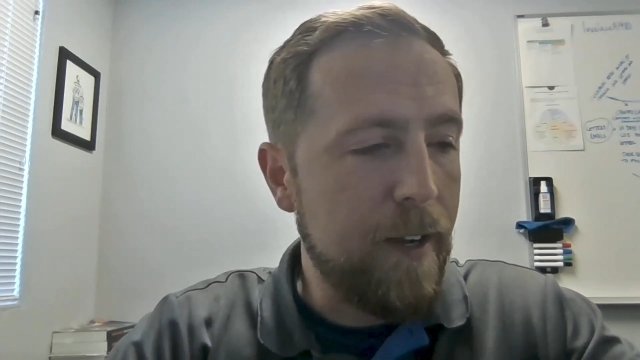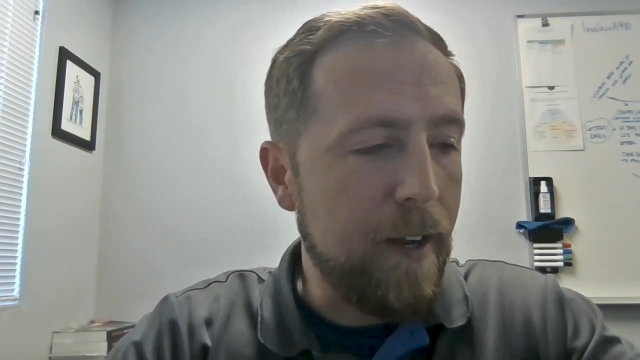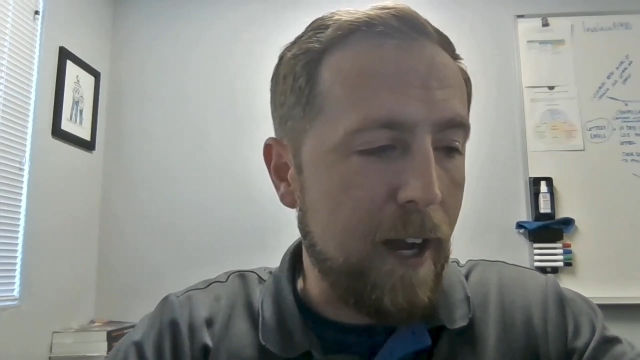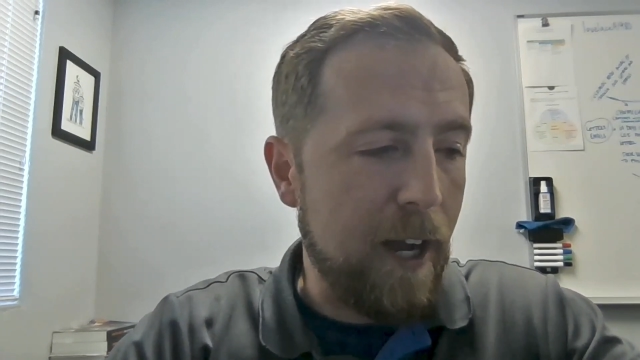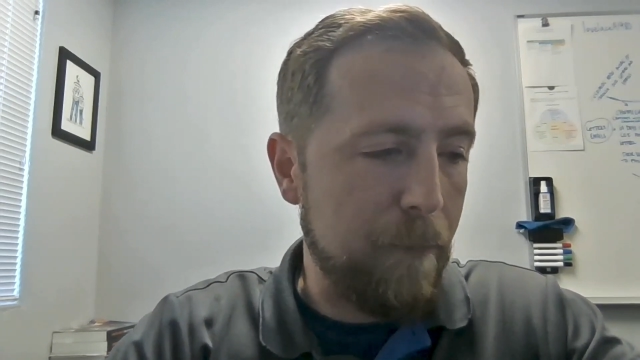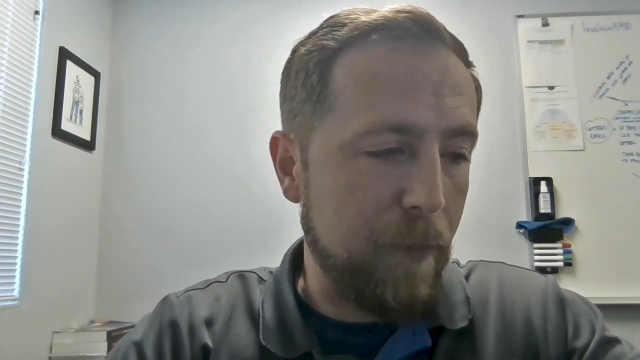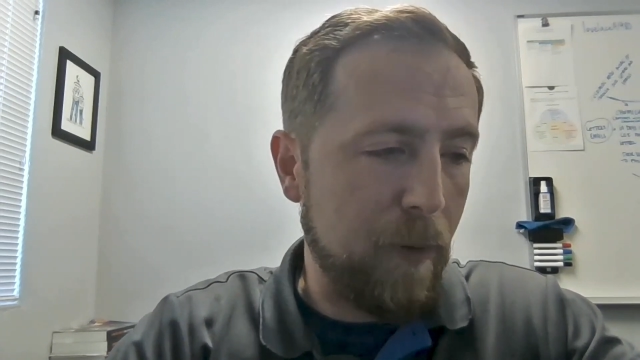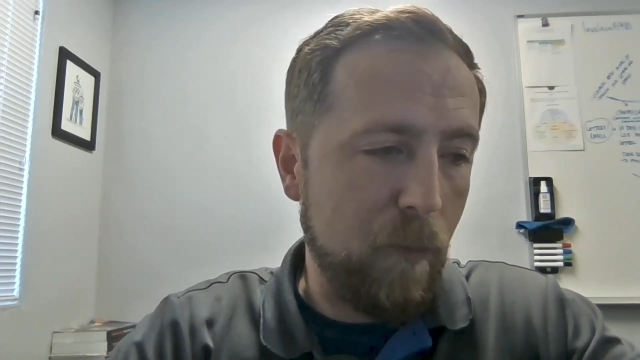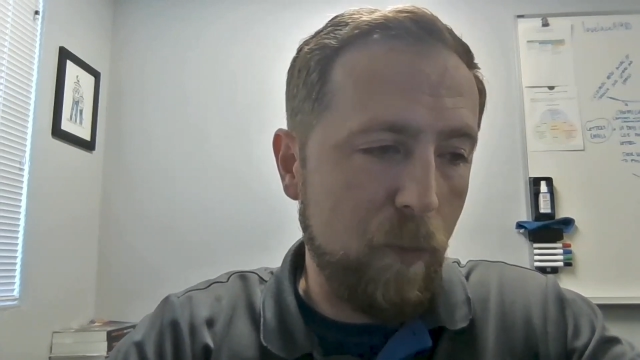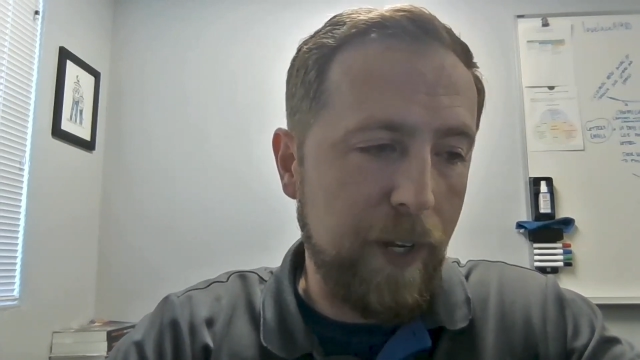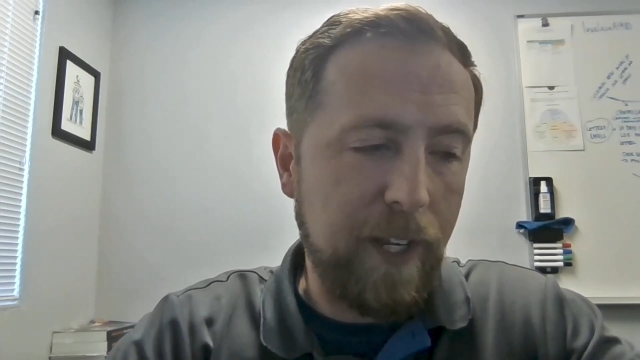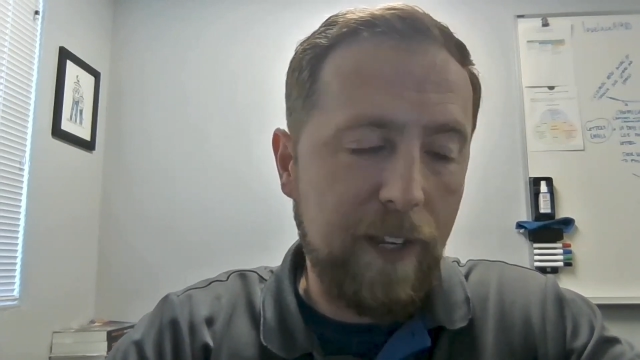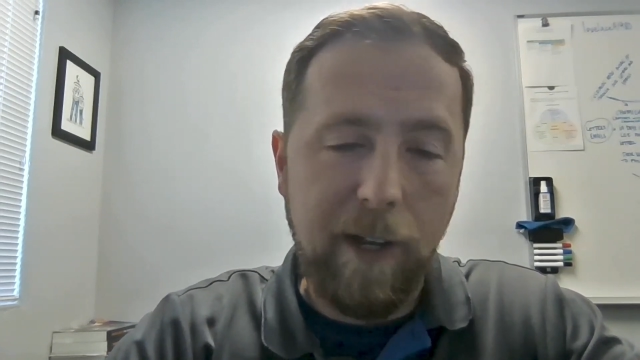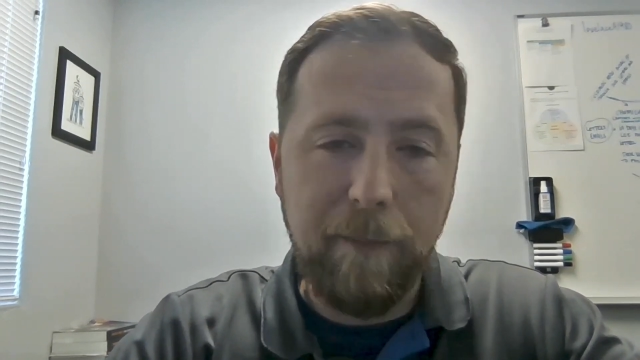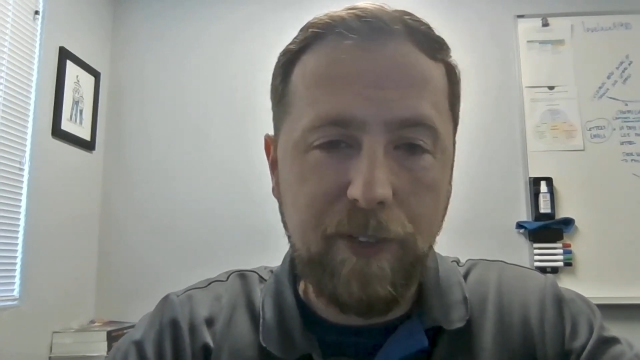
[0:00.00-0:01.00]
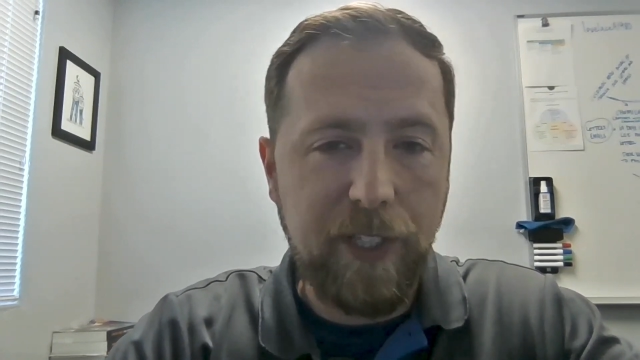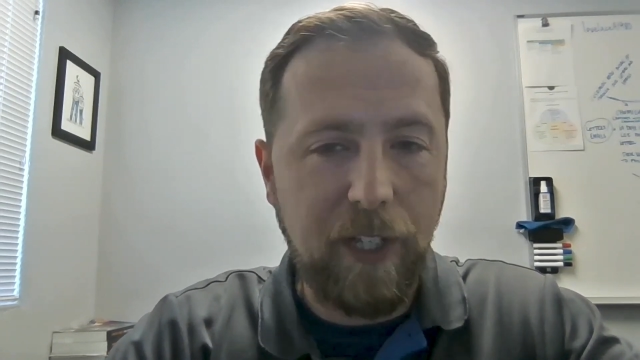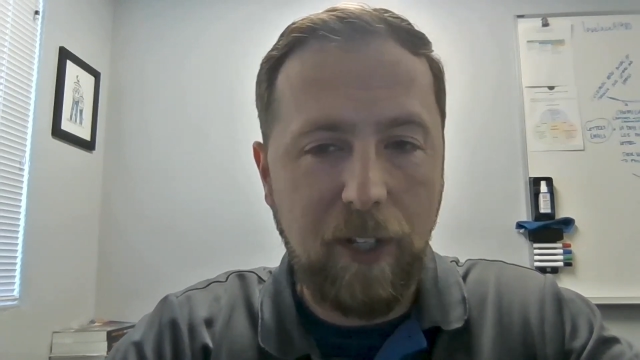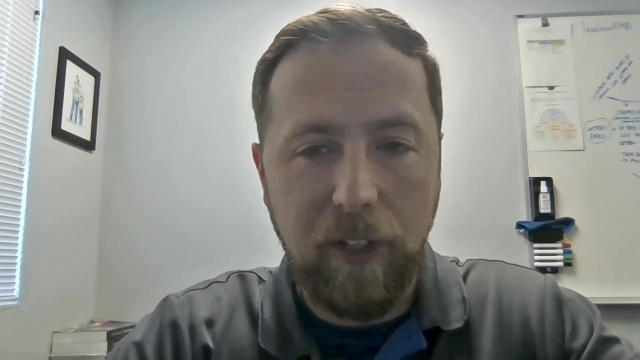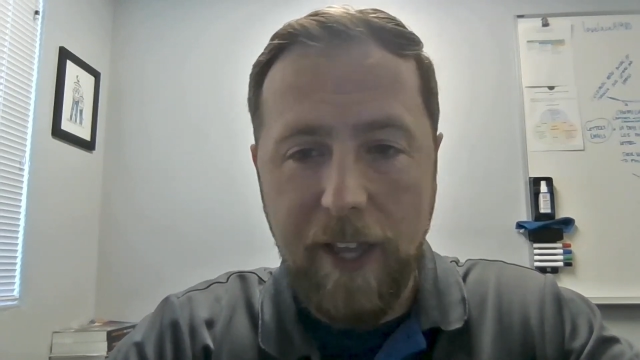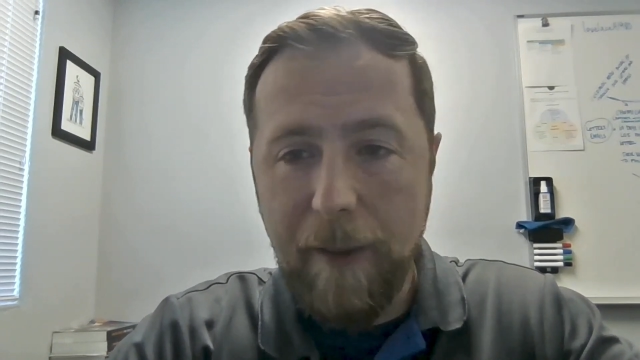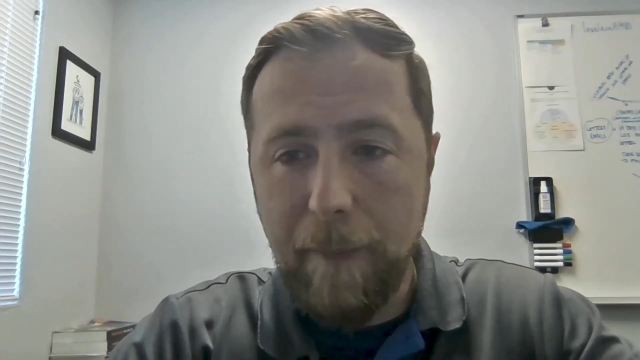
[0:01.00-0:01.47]
When it comes to
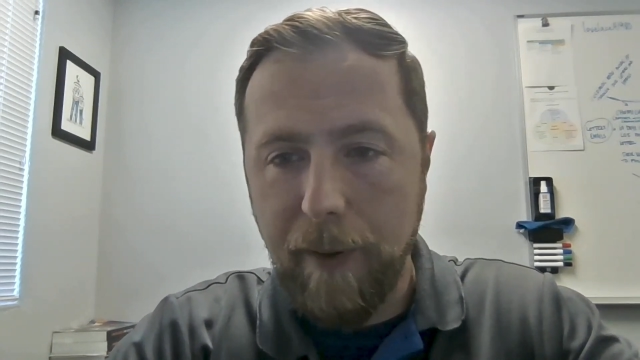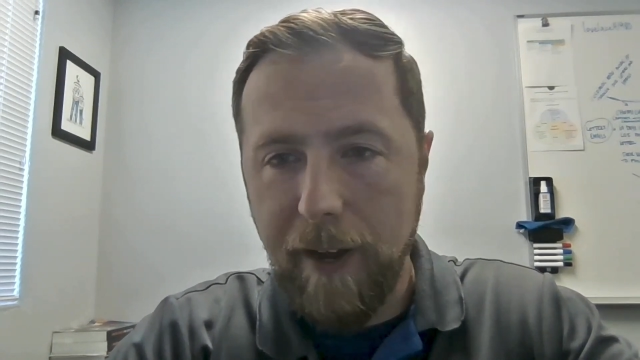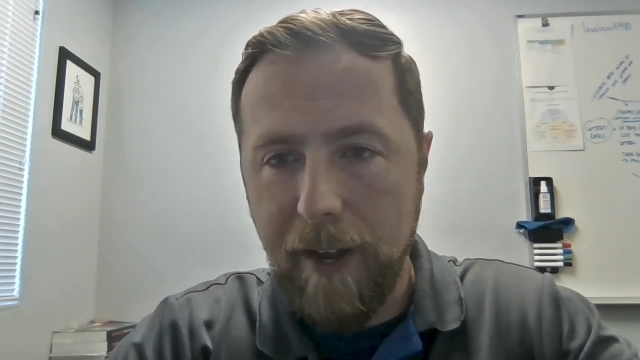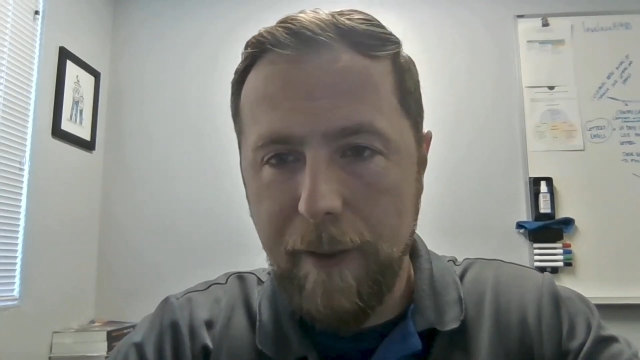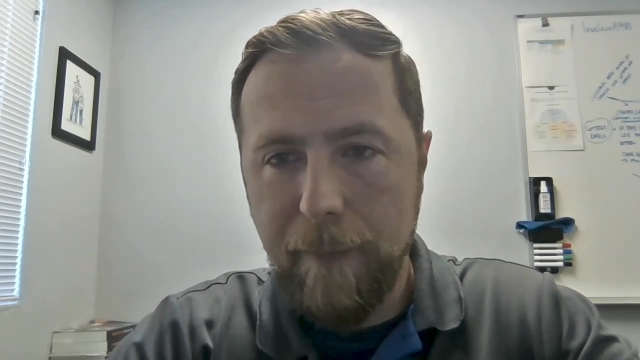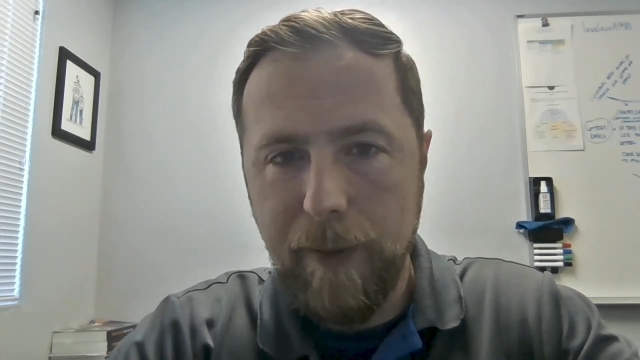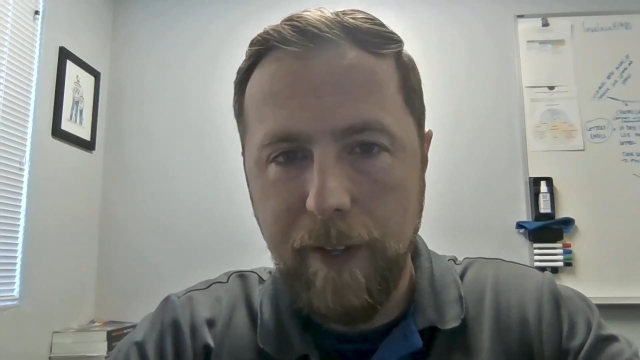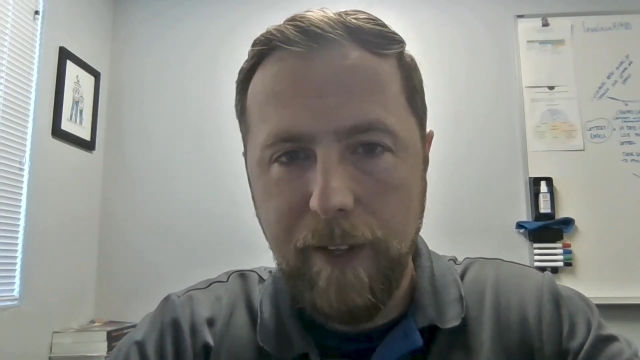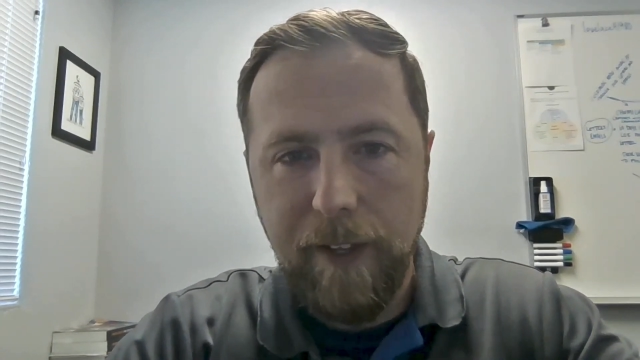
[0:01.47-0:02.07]
clay pipe,